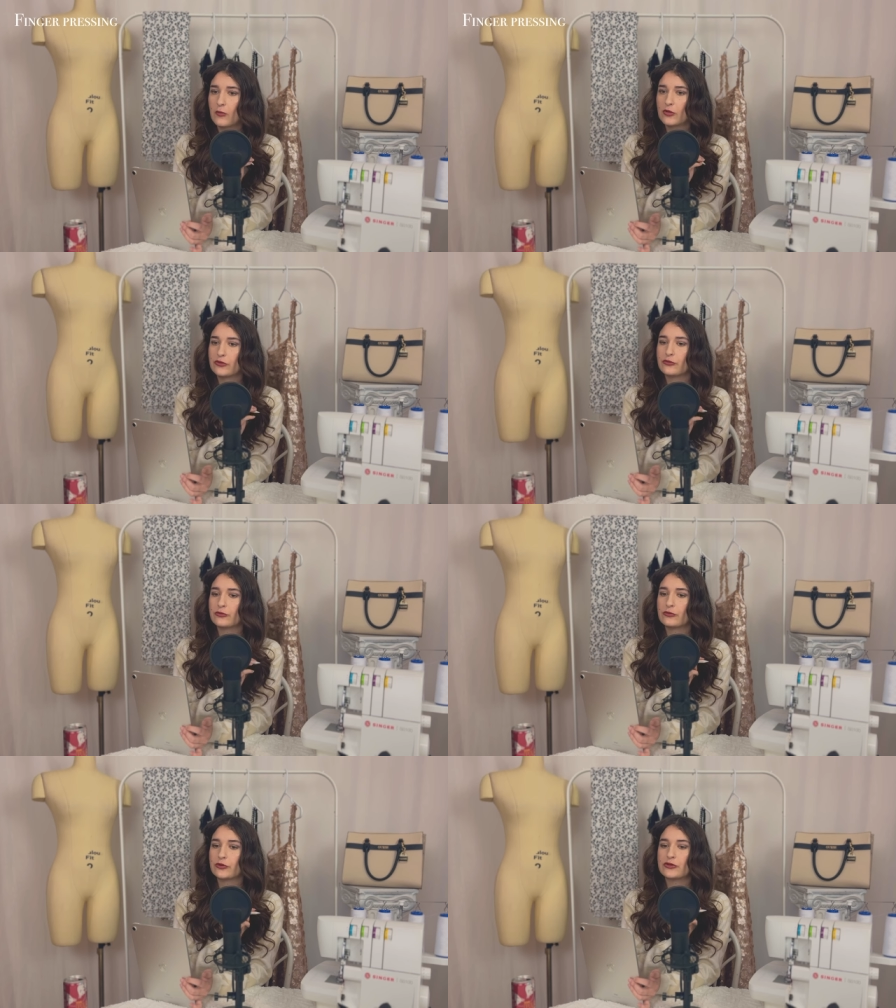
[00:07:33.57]

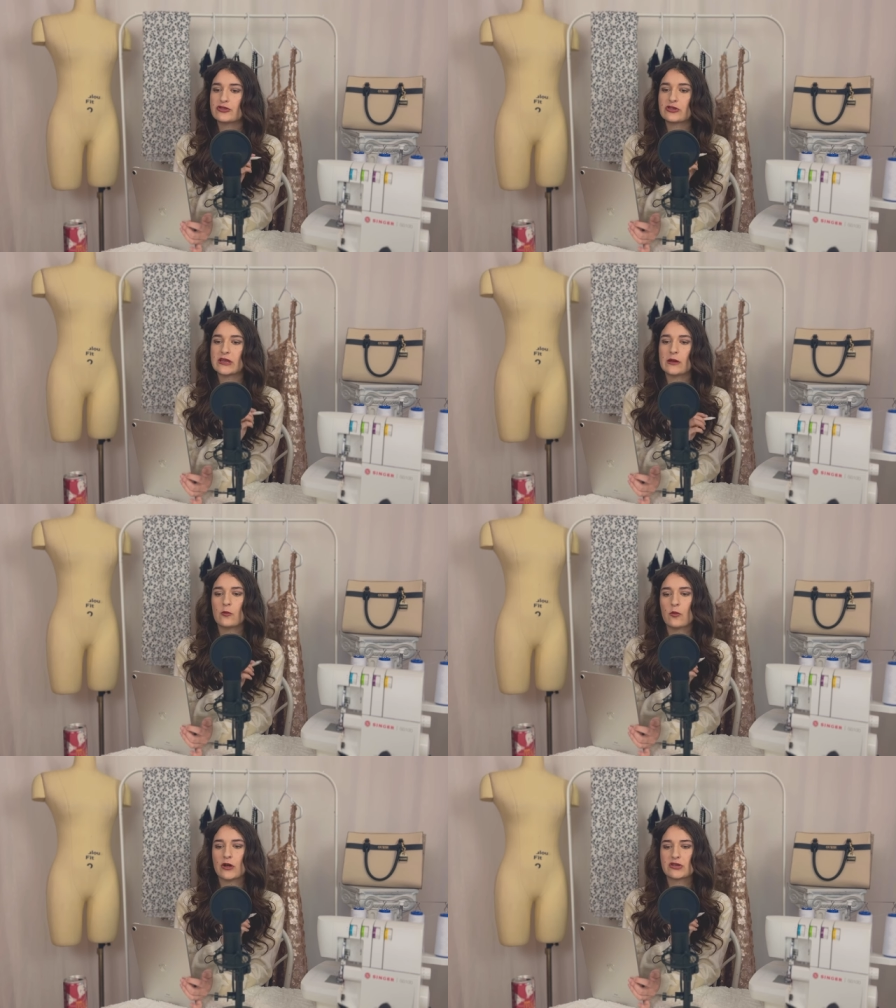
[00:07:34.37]
you usually
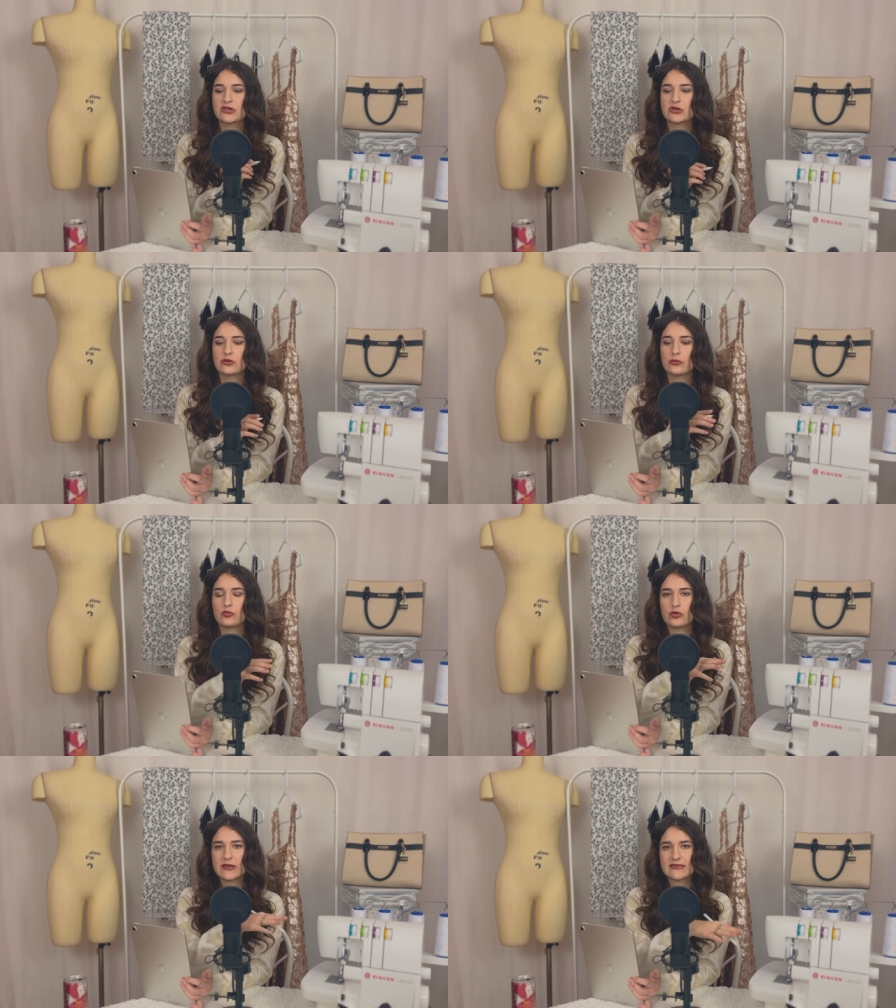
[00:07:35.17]
want to
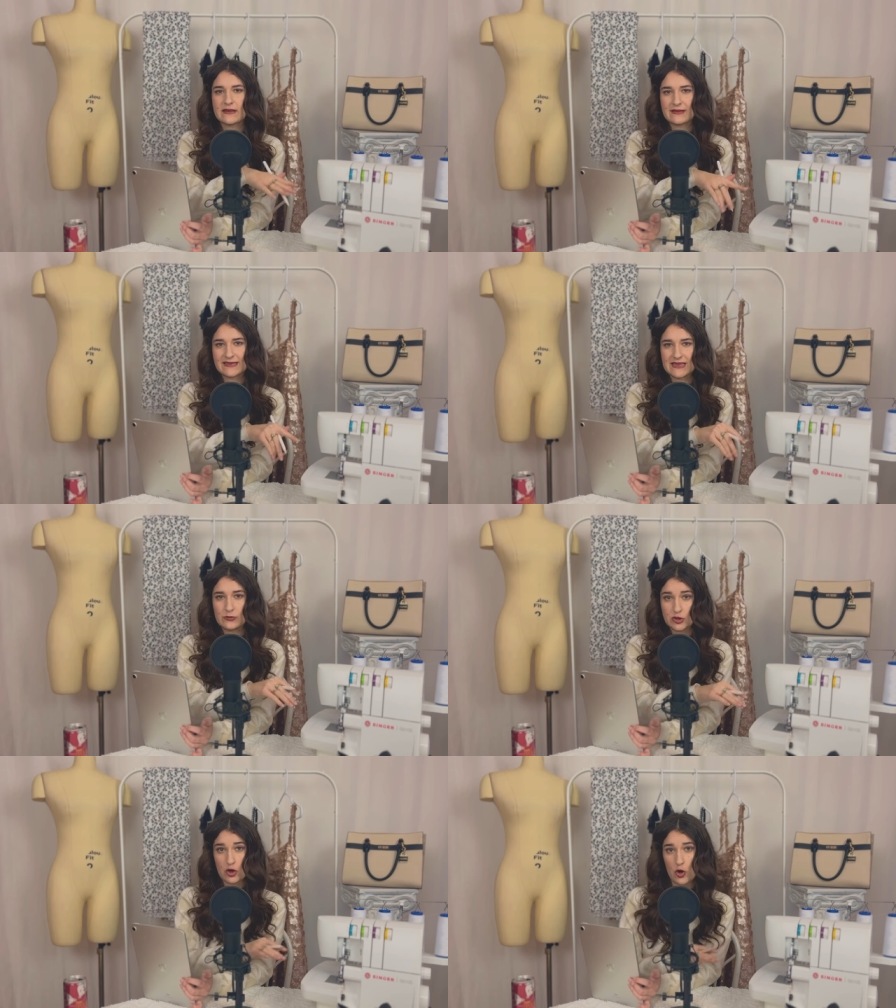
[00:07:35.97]
press the
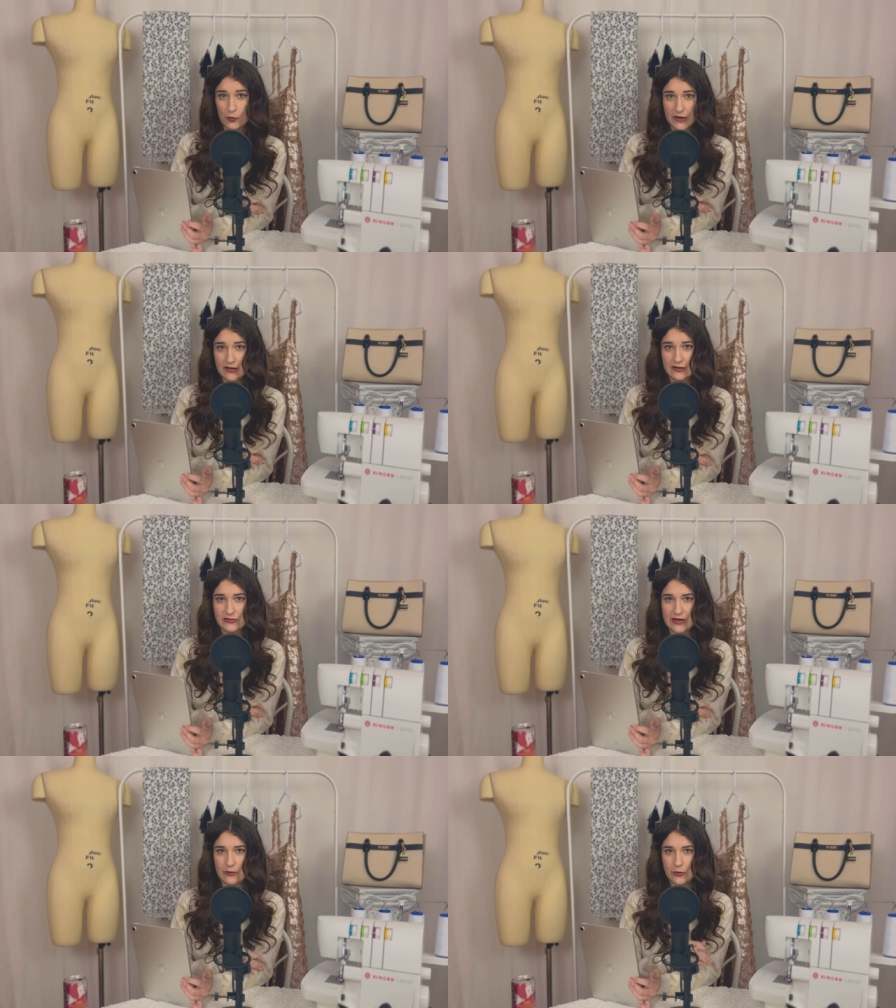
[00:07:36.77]
seams open so
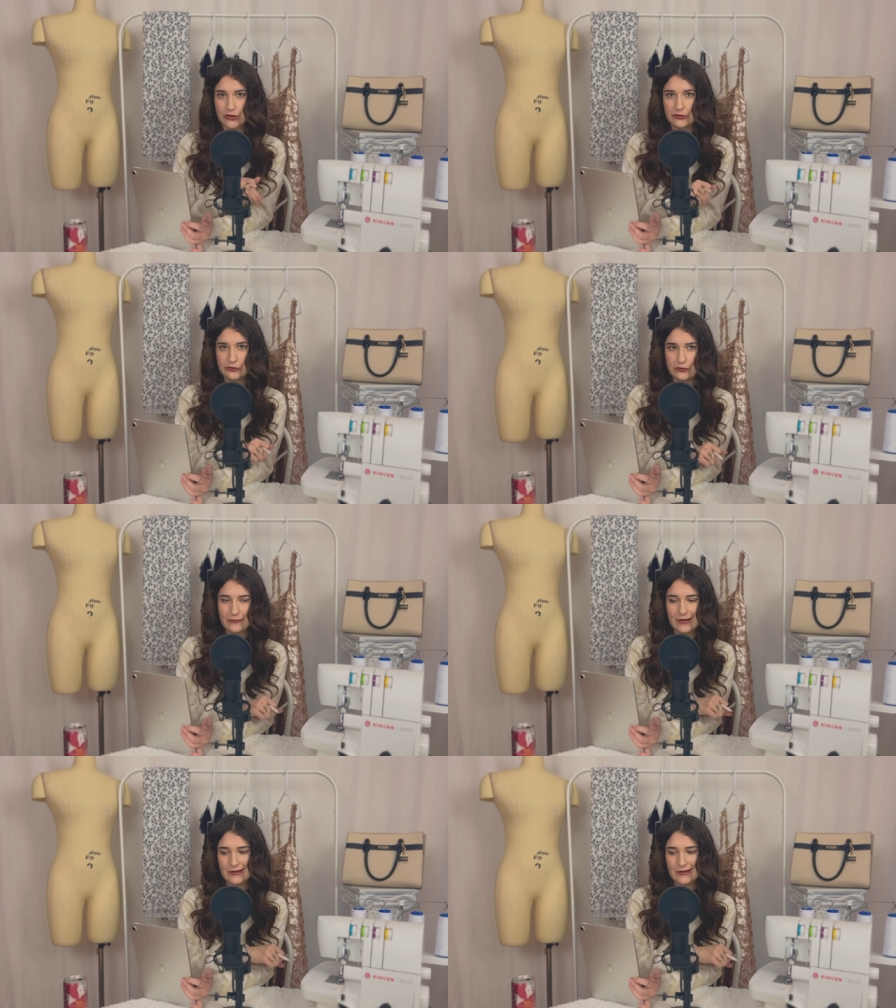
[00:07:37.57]
that when you